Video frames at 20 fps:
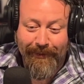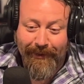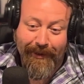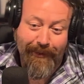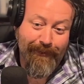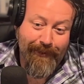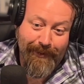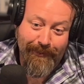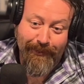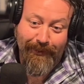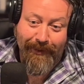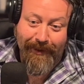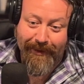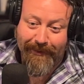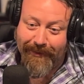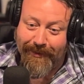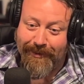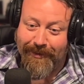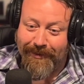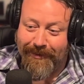through her at one
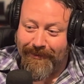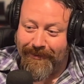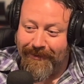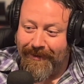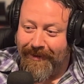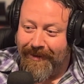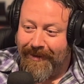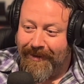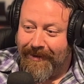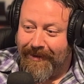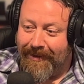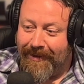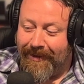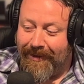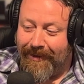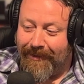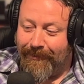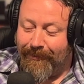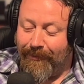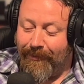point, which is
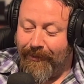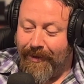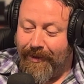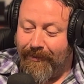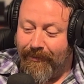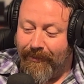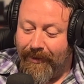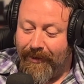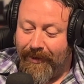one